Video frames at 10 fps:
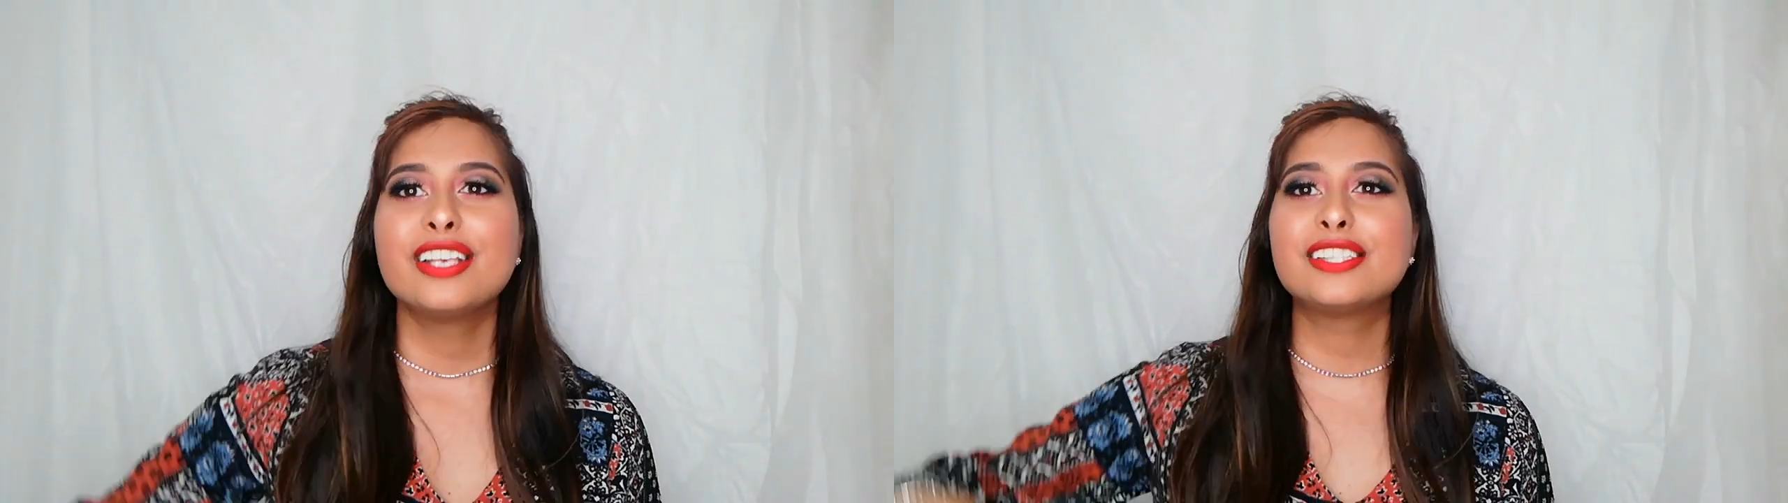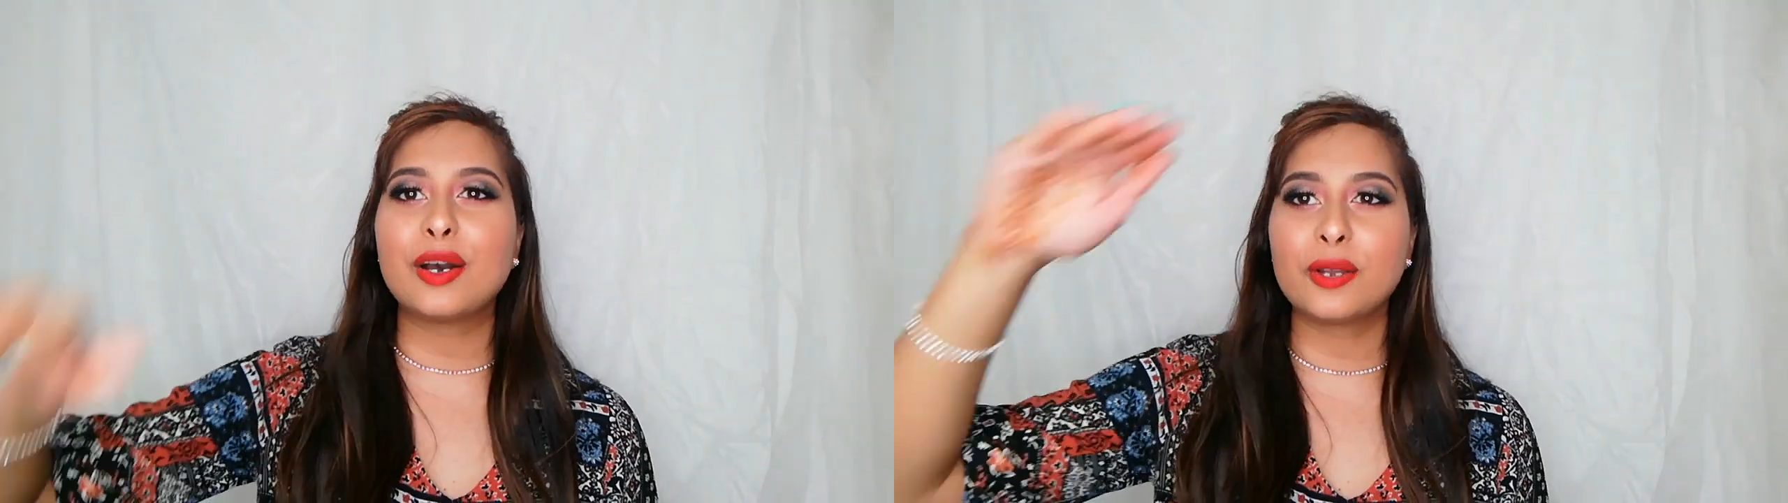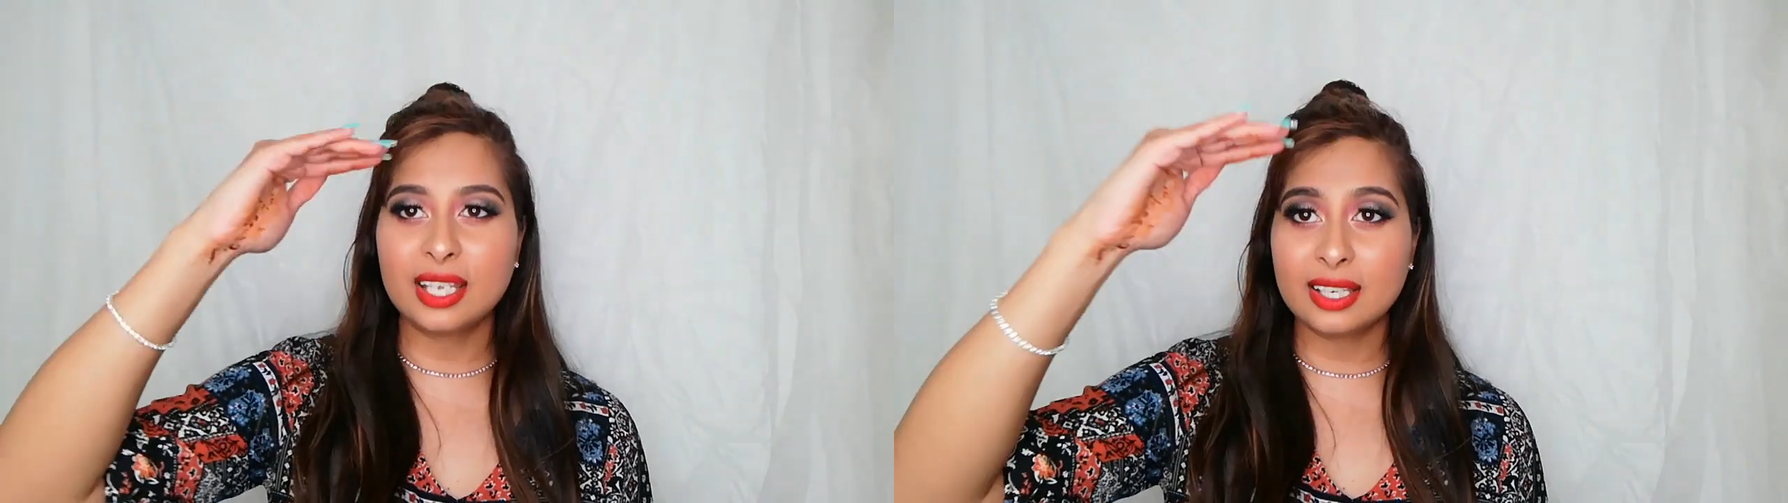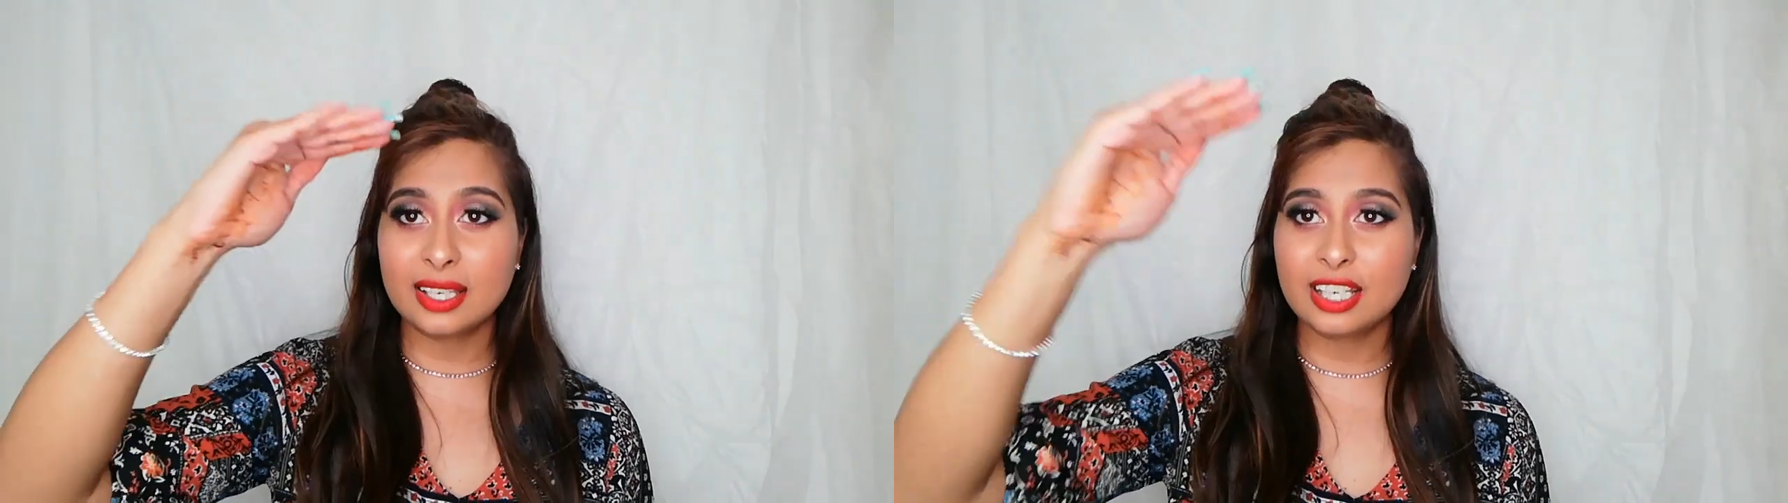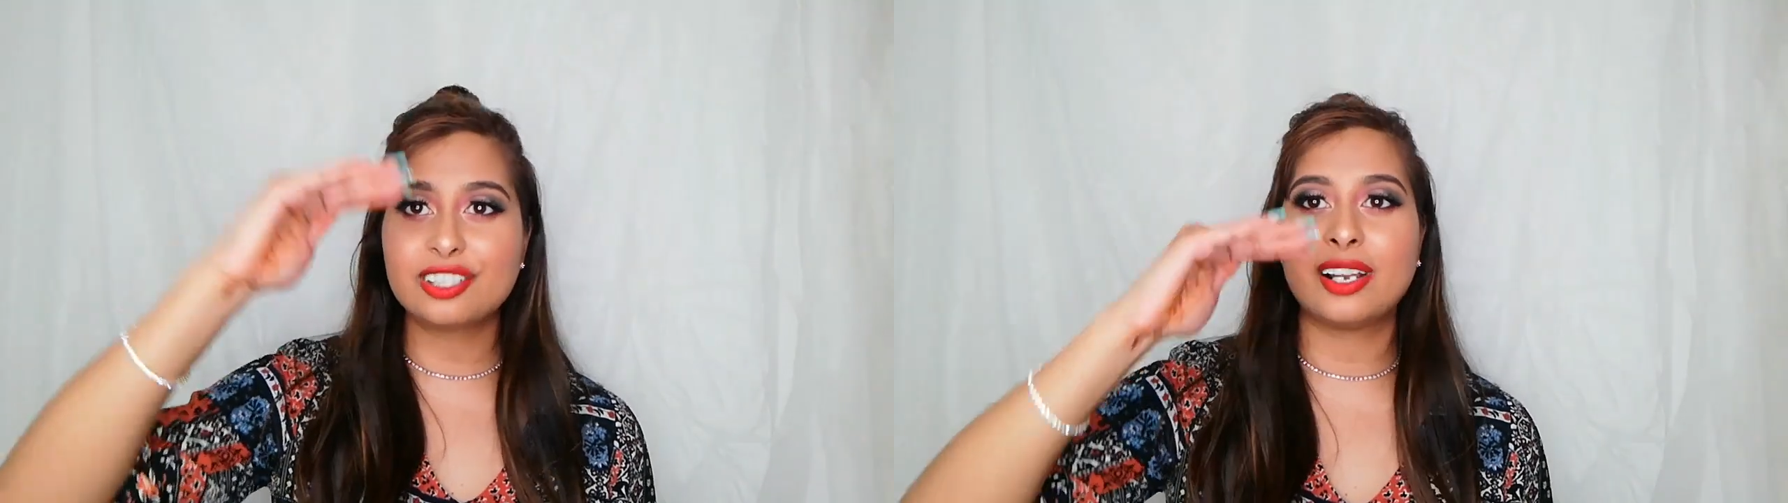So in
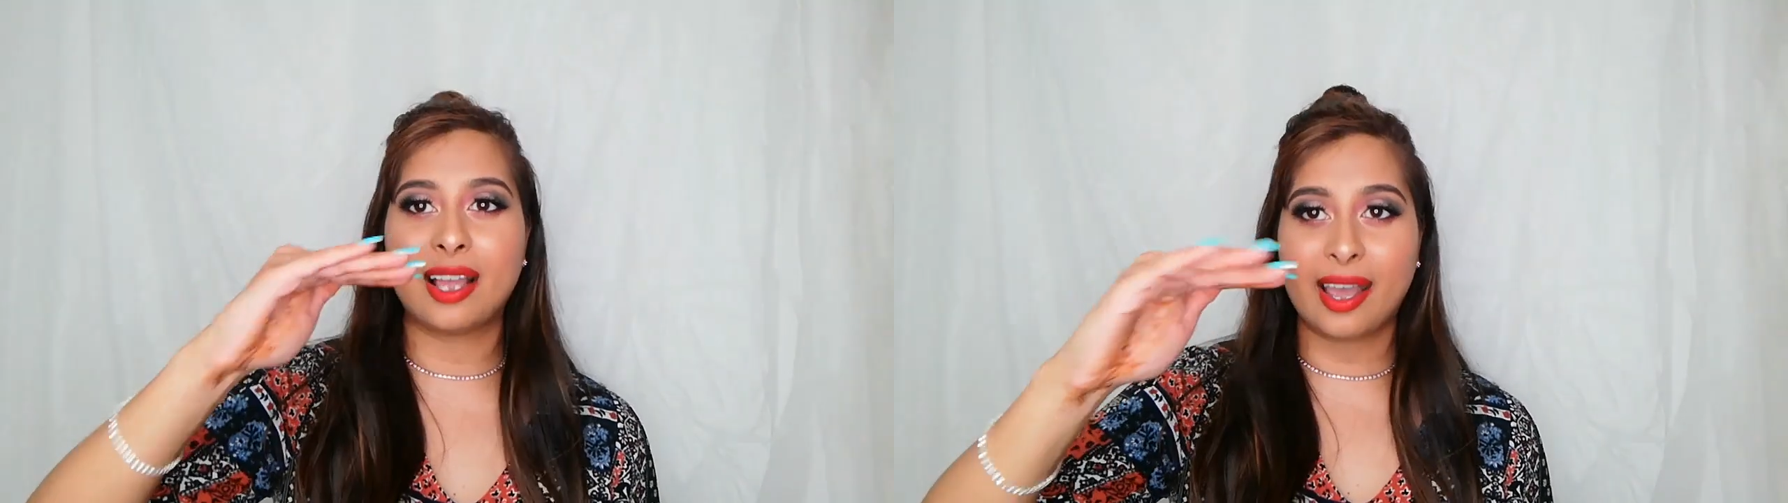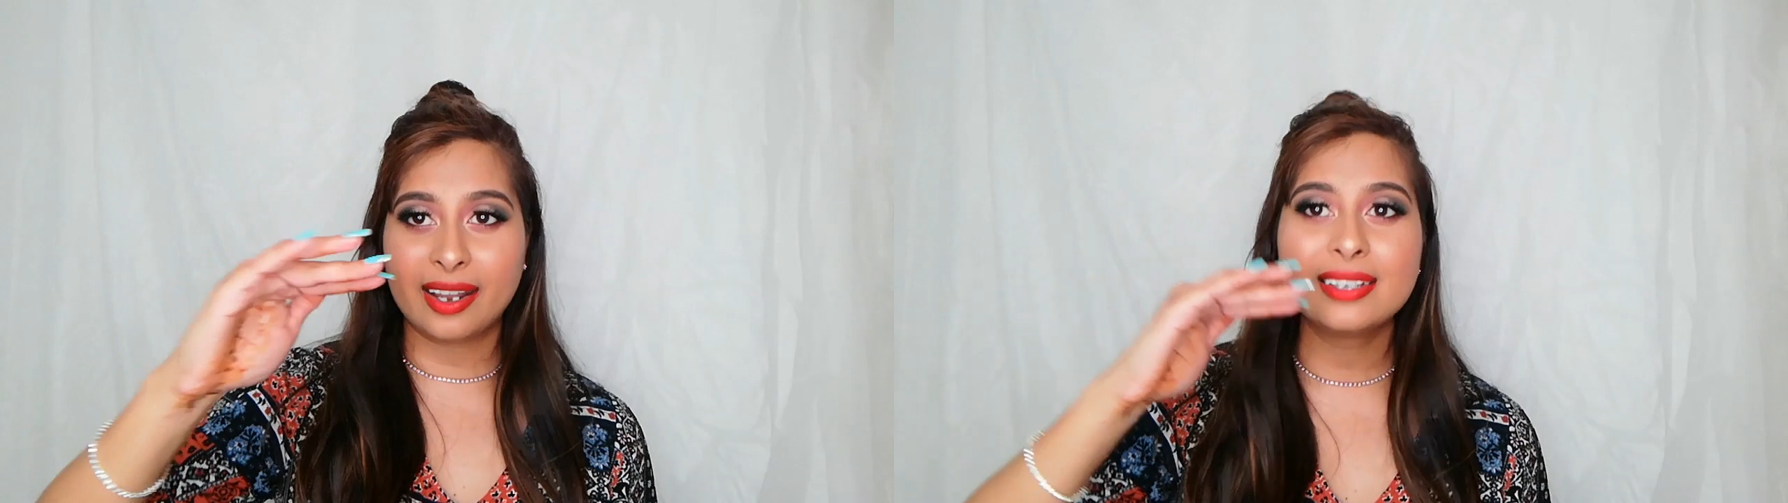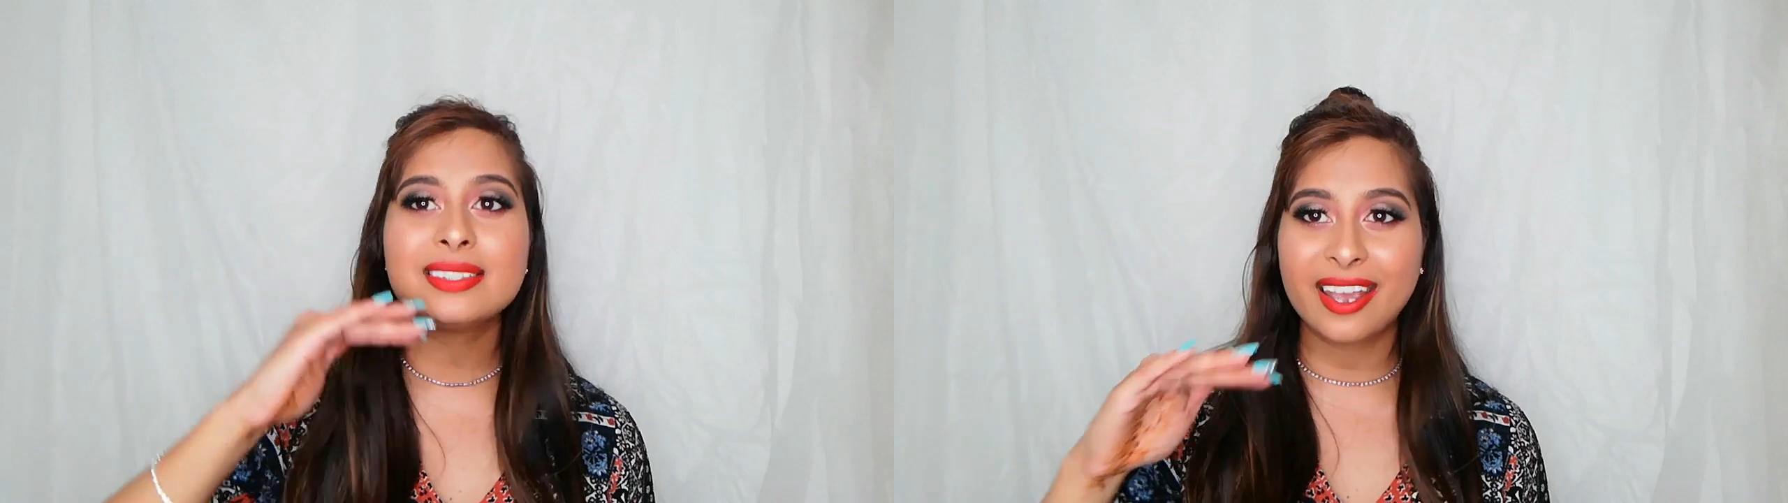each line,